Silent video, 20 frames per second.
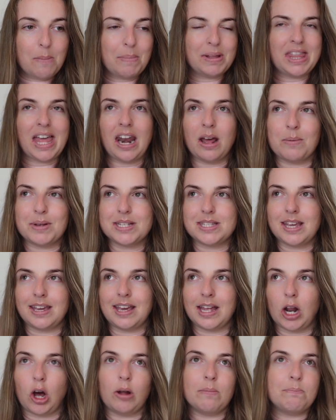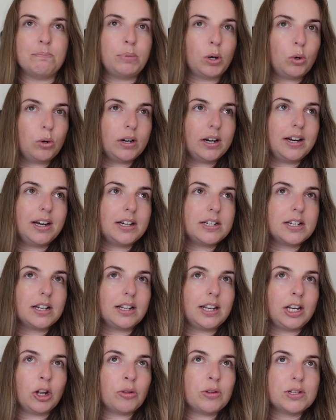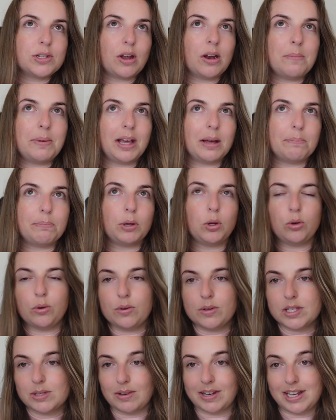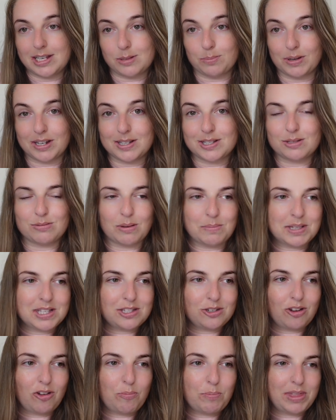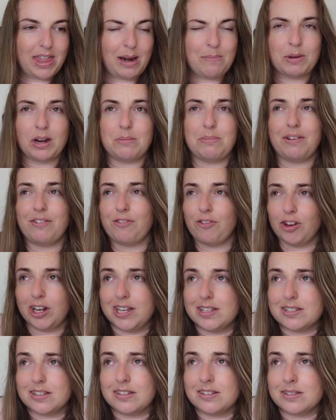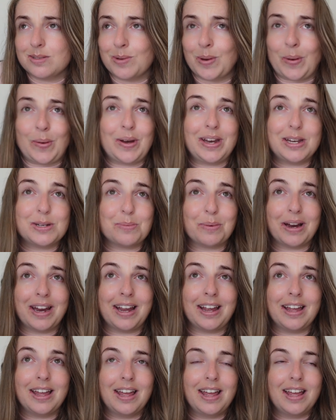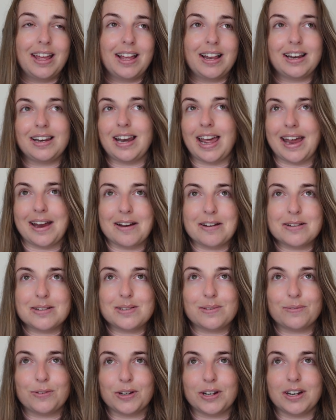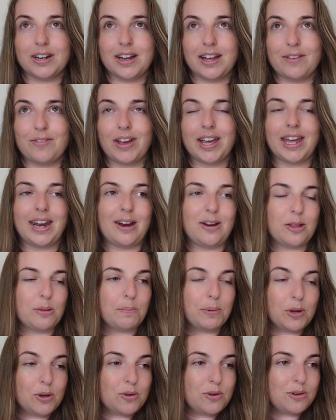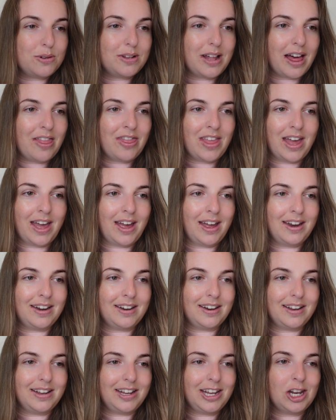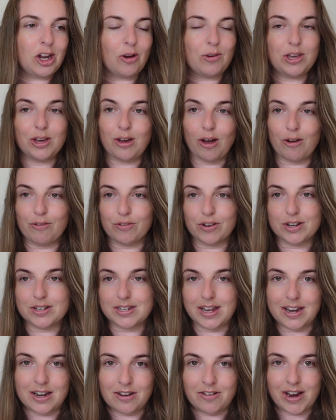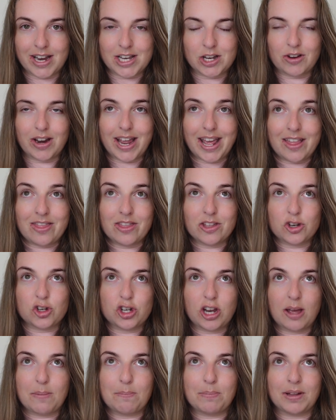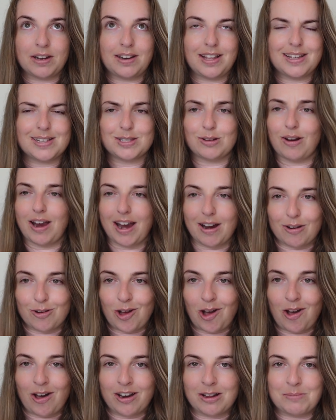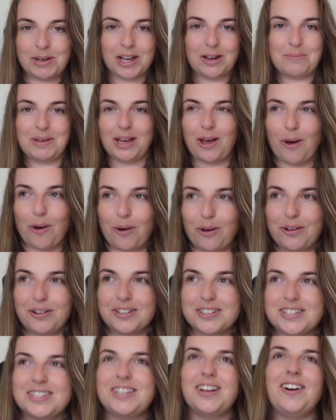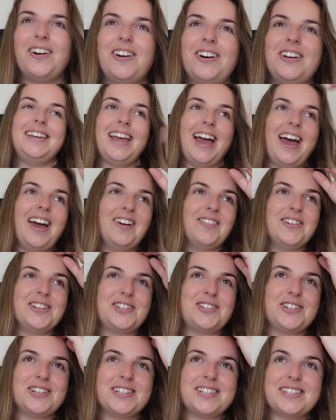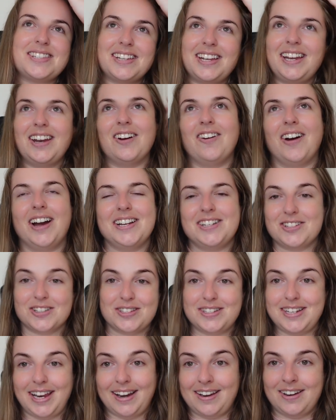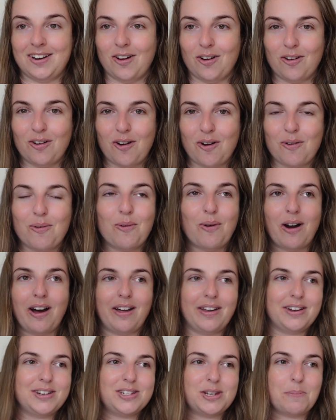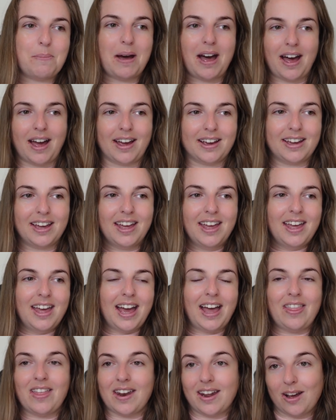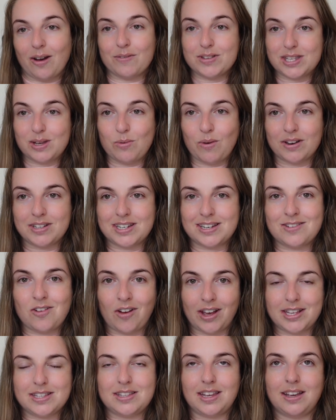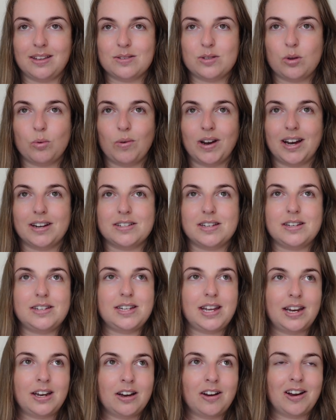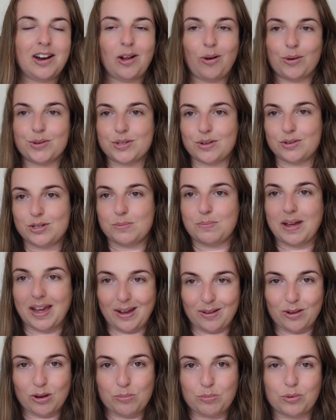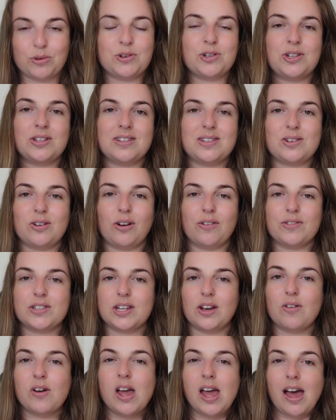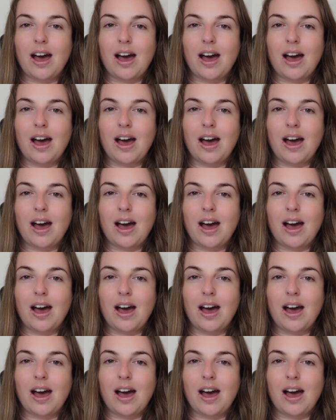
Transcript: But then I was thinking on board, you know, there's going to be a pool, so I need to bring swimming stuff, but then I'm going to be freezing, so I need to bring layers for if I get out of the pool. And then, you know, you go for dinner and you're in the ship and is there air con? Am I going to be cold? So yeah, it was just, you know, I just didn't know what to pack. And then I obviously wanted nice things to wear to dinner and also to Paolo brunch and stuff. So So